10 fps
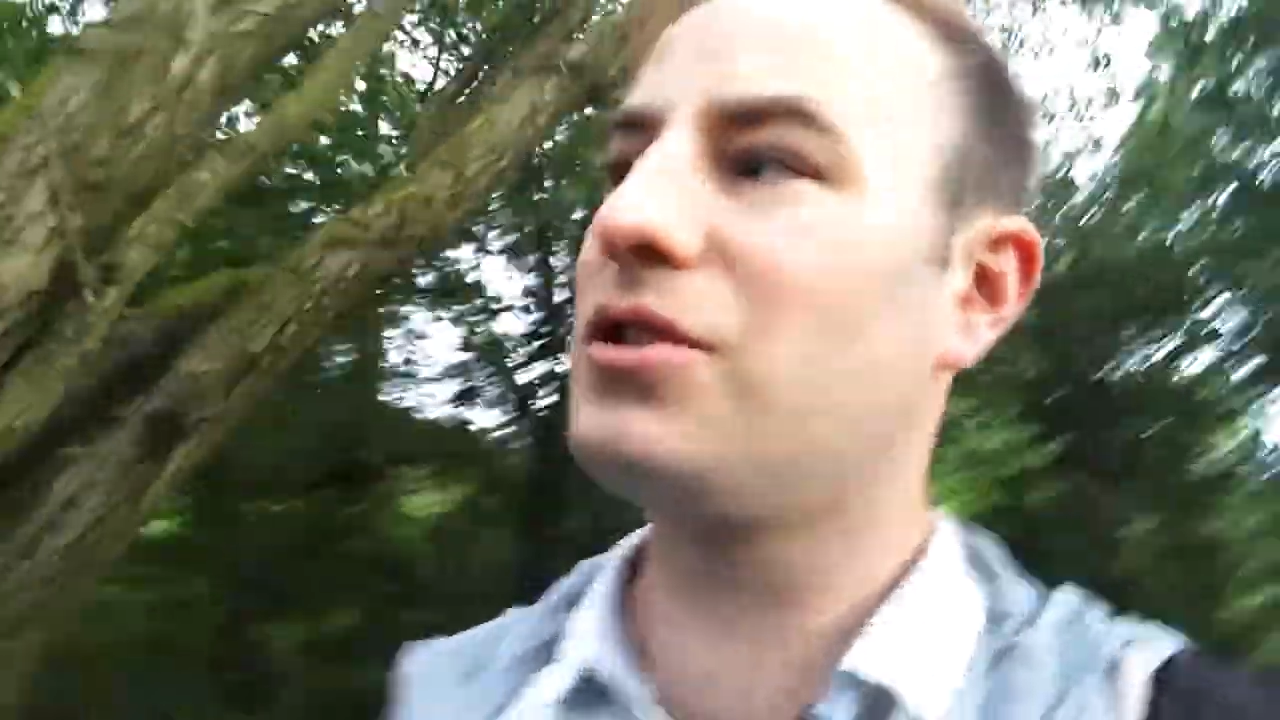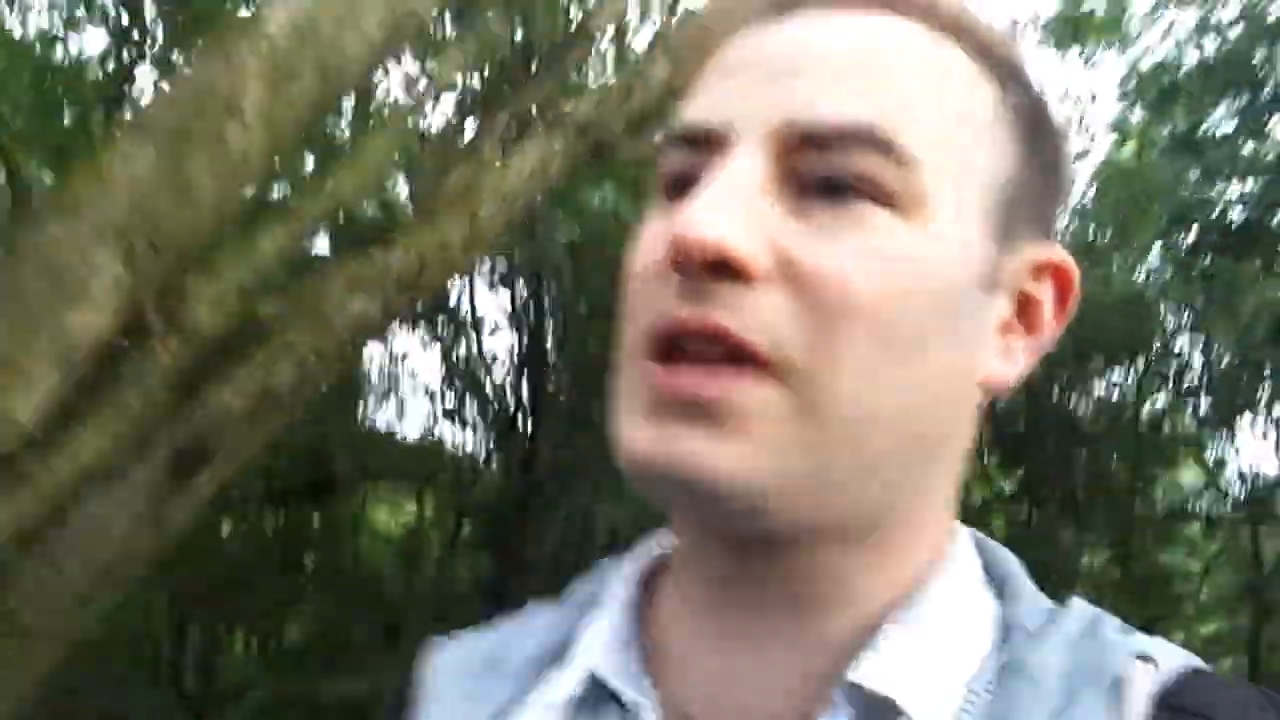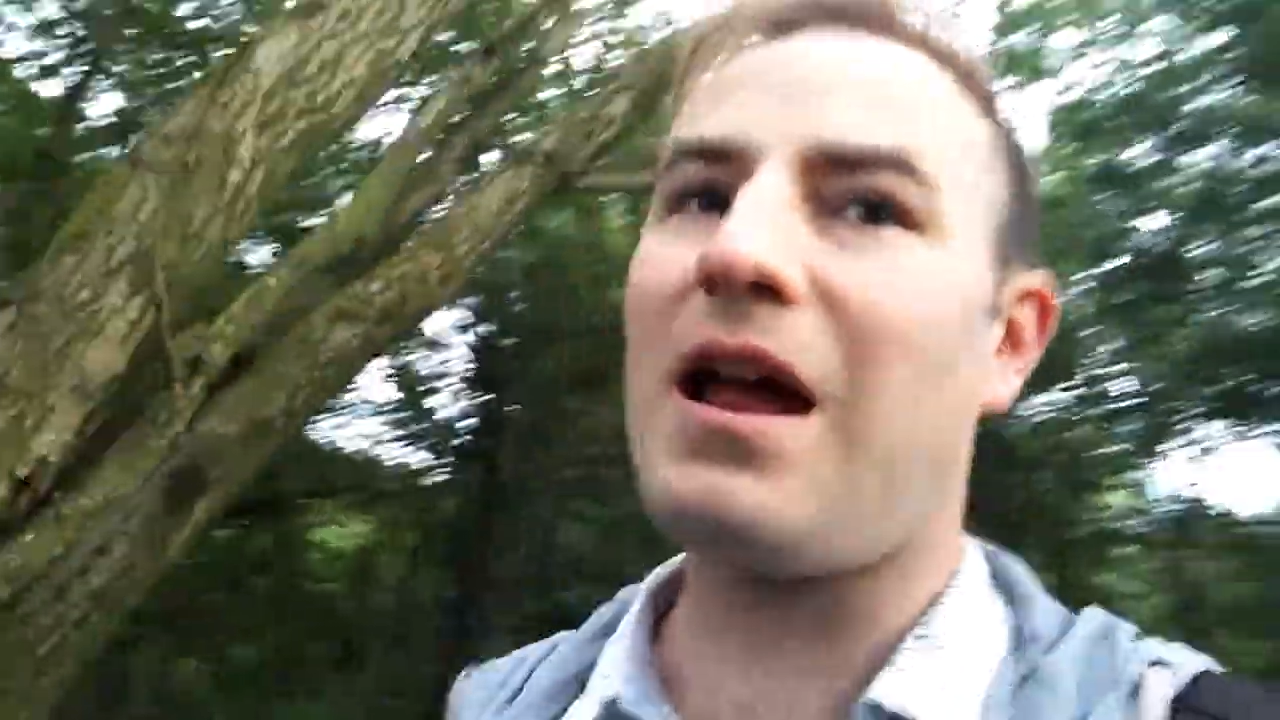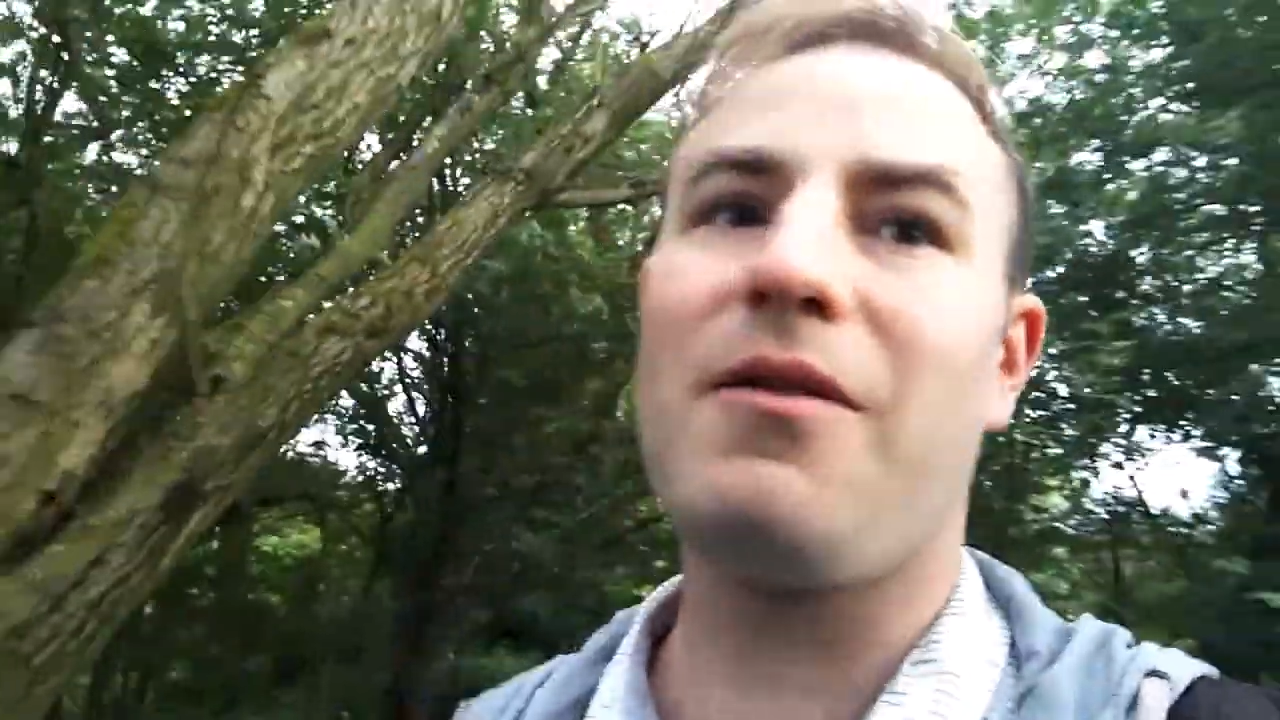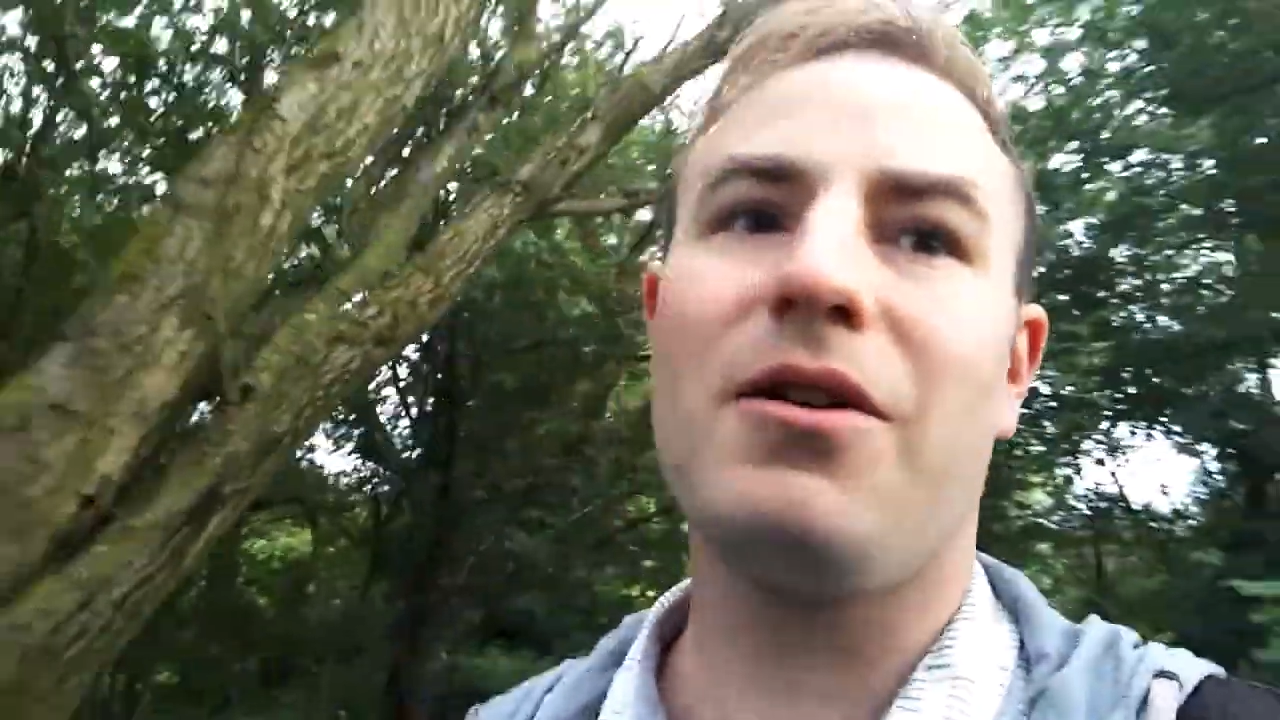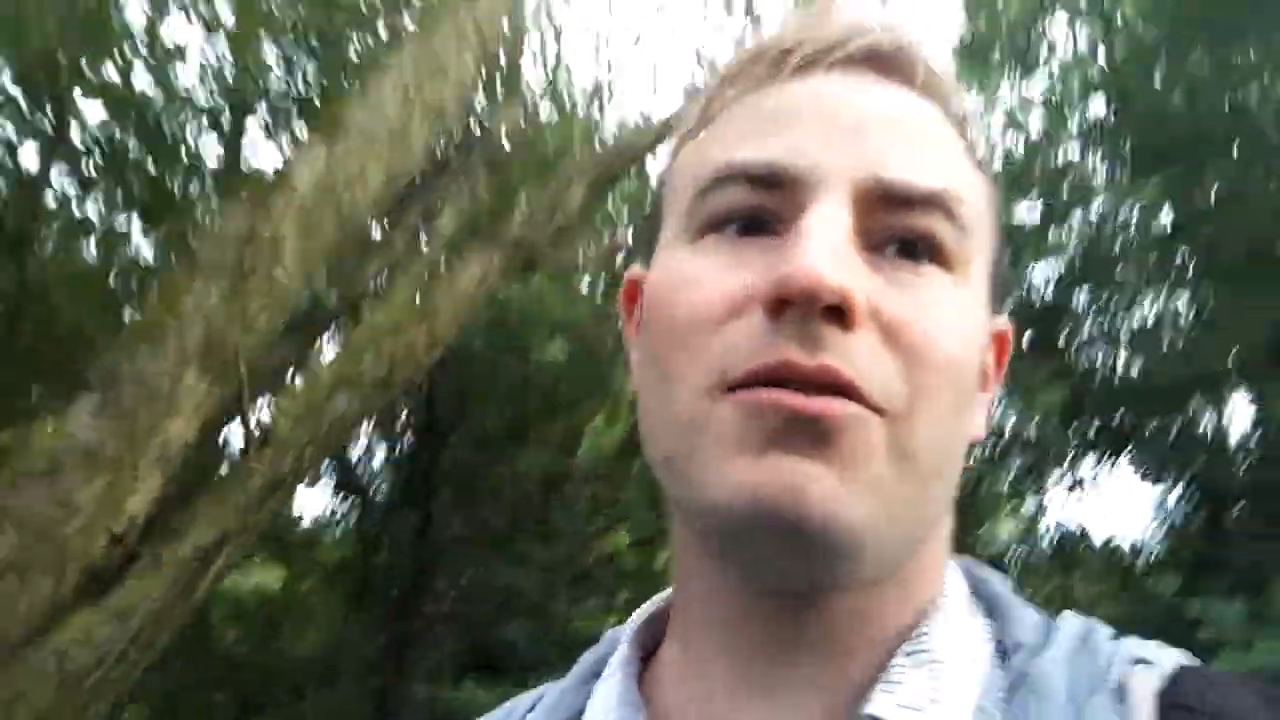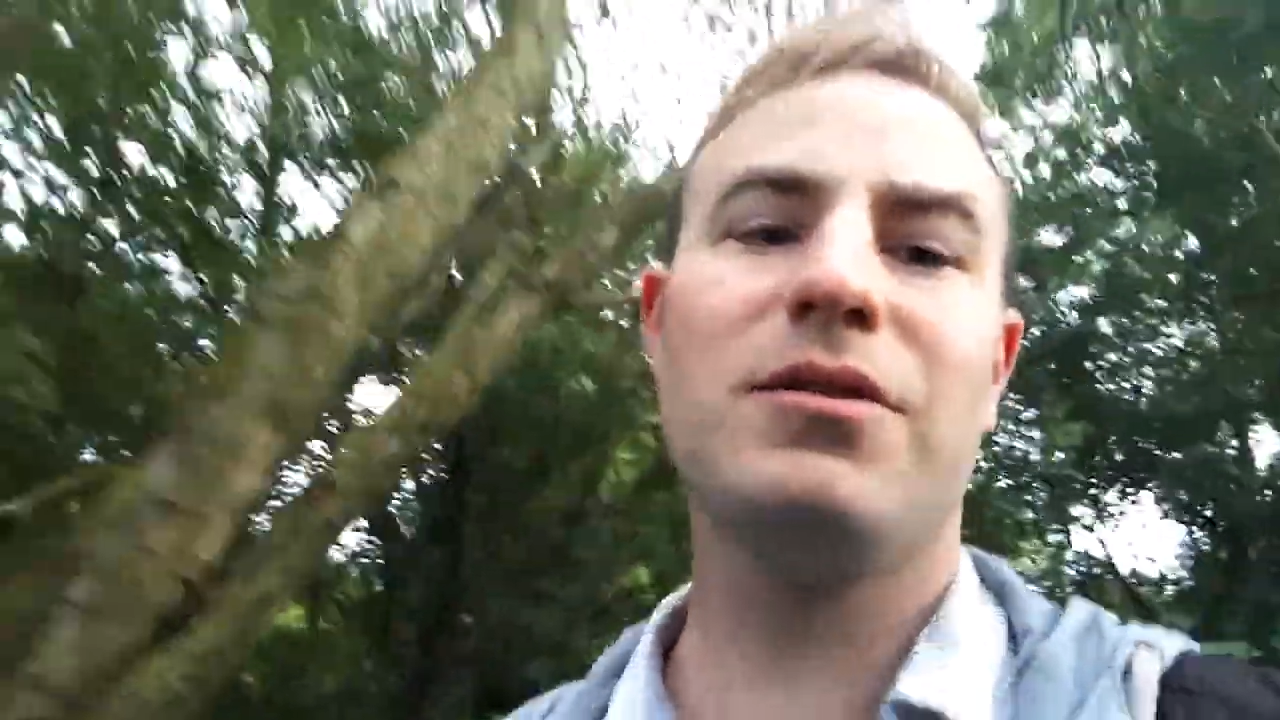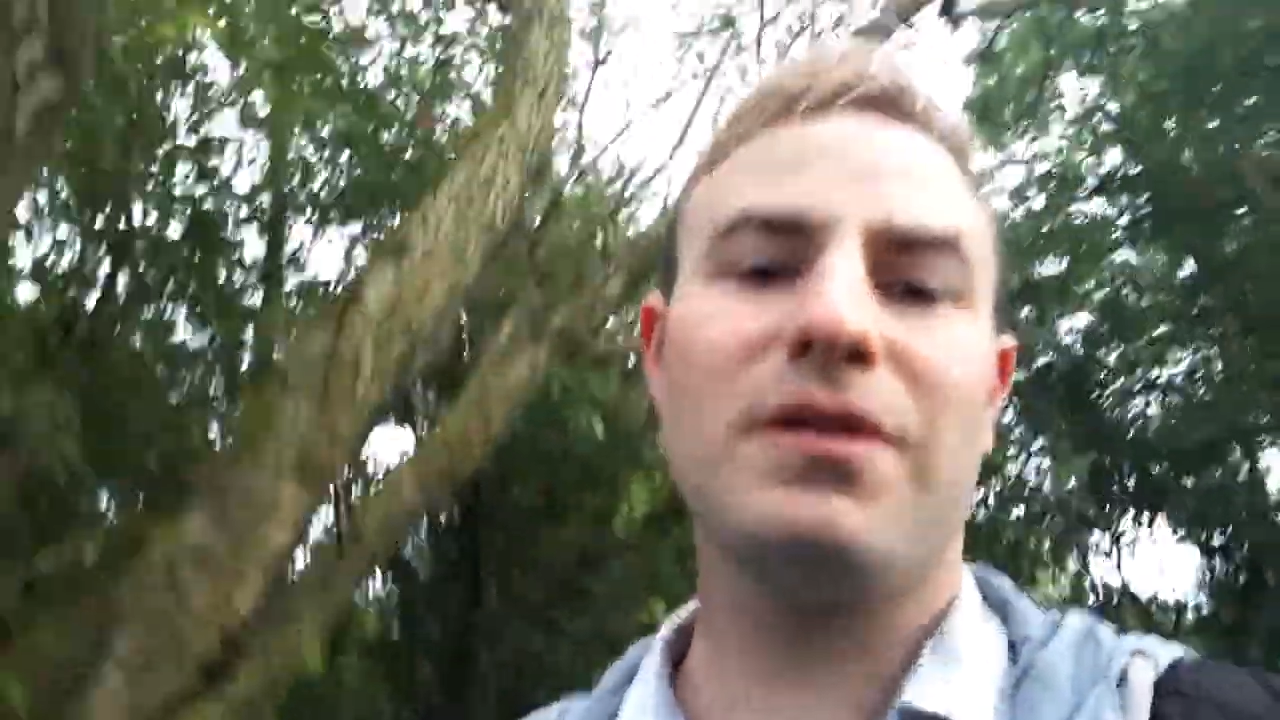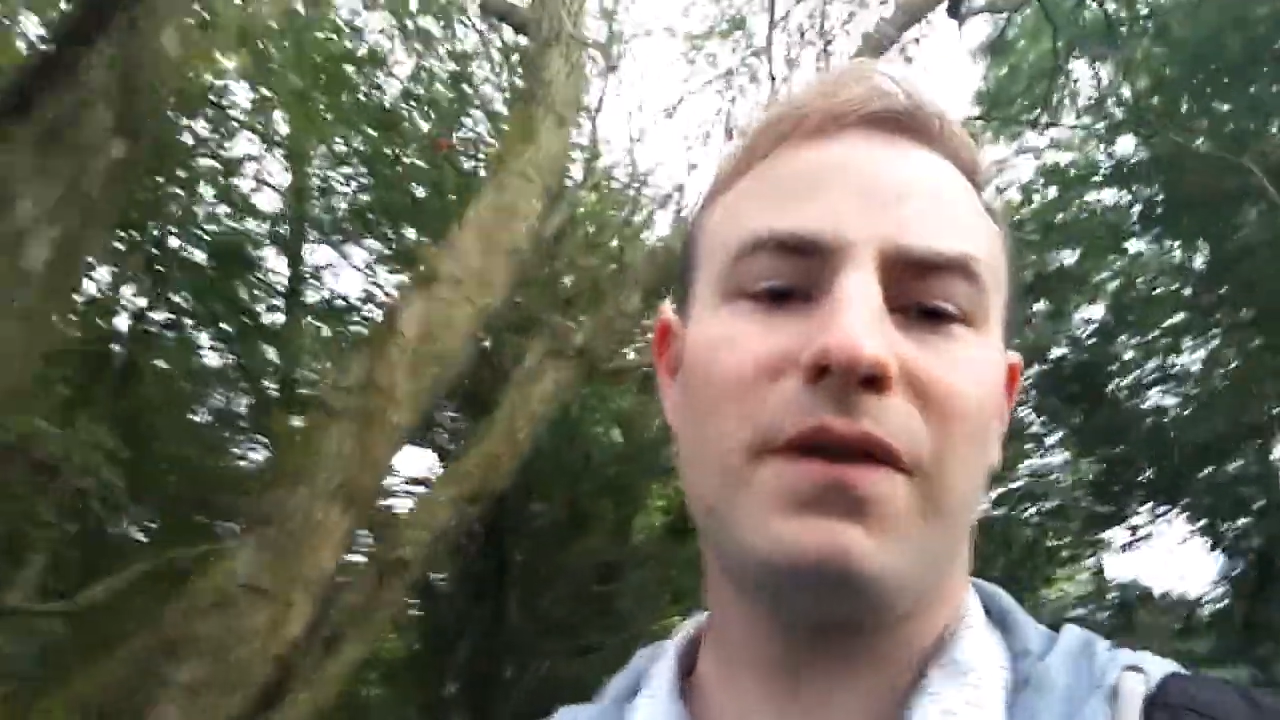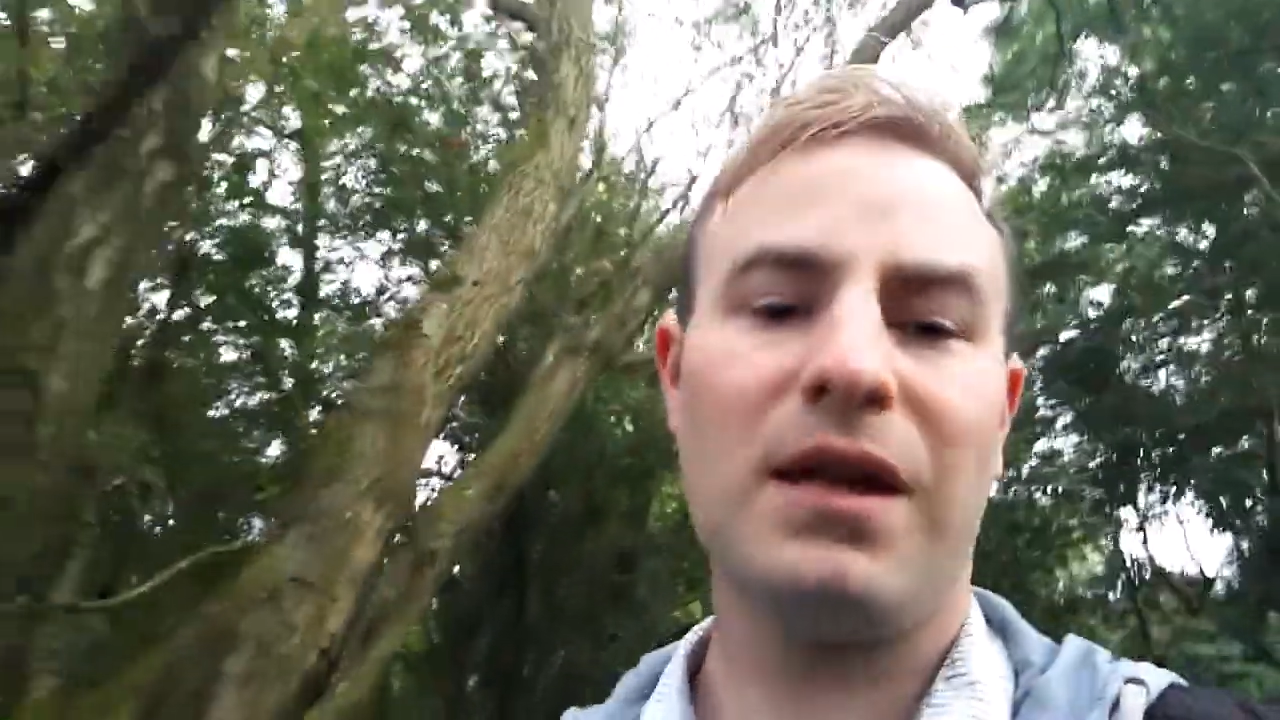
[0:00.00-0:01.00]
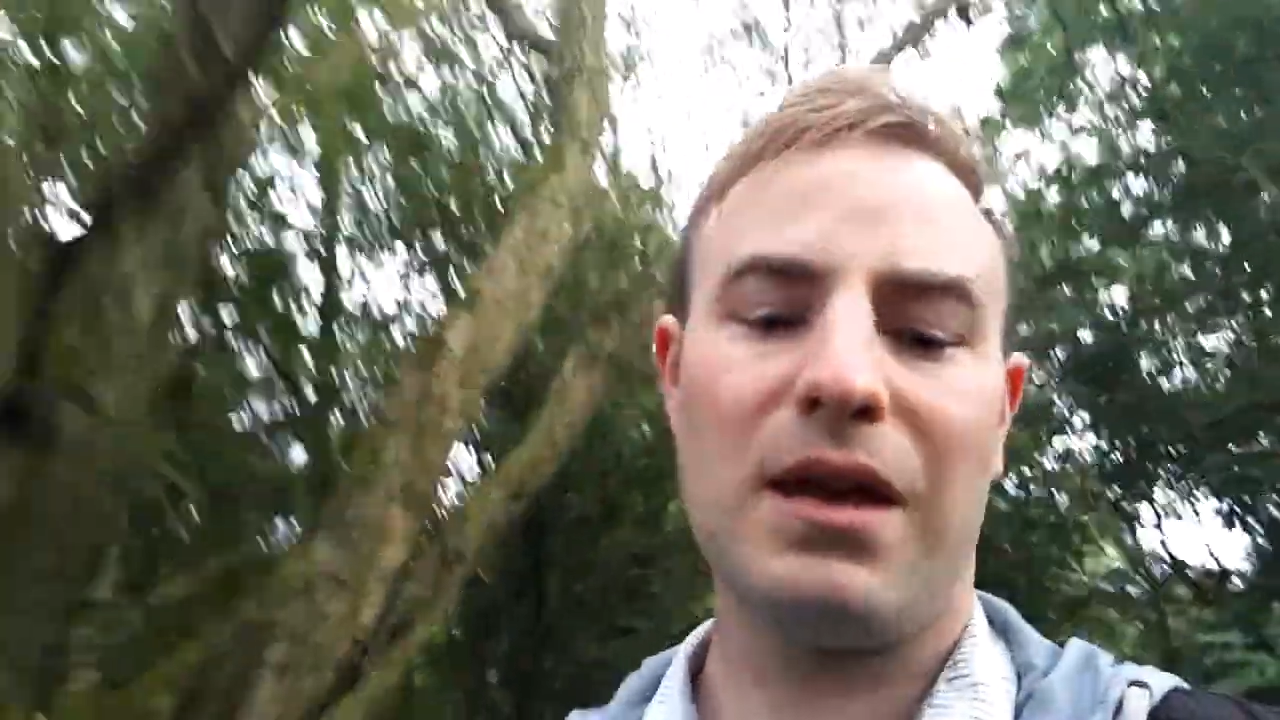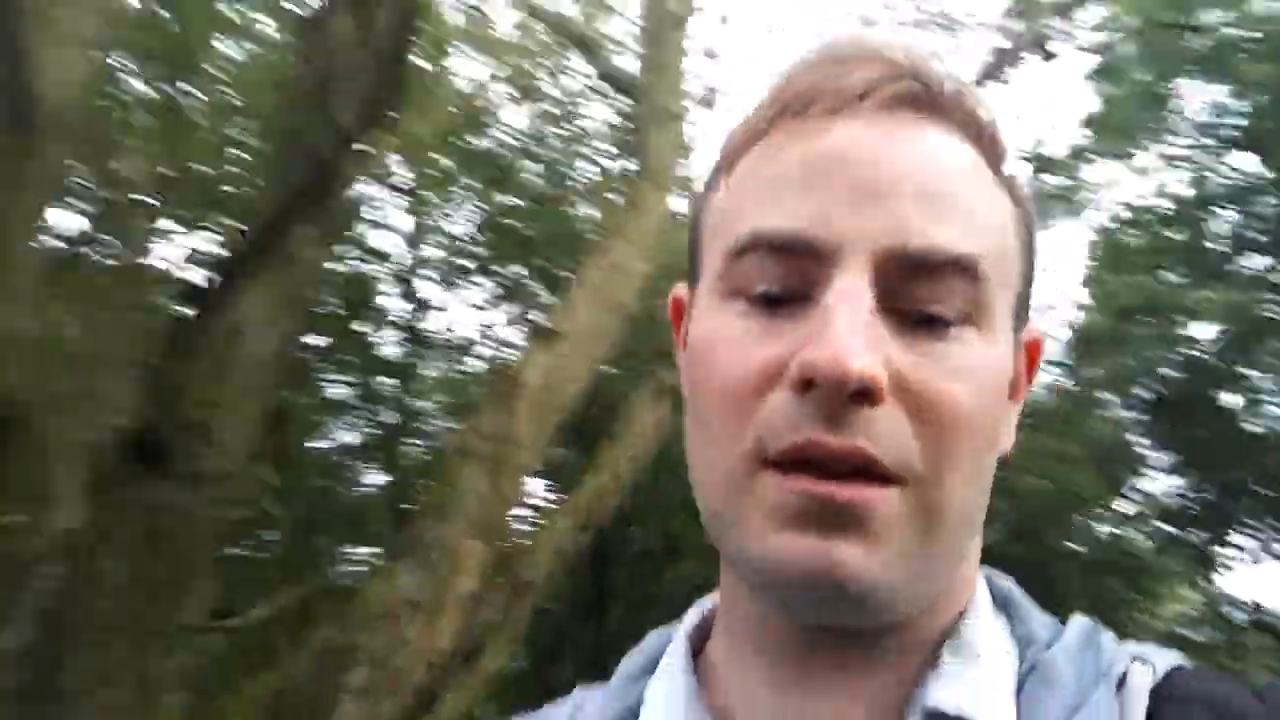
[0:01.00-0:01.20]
carry on, because I think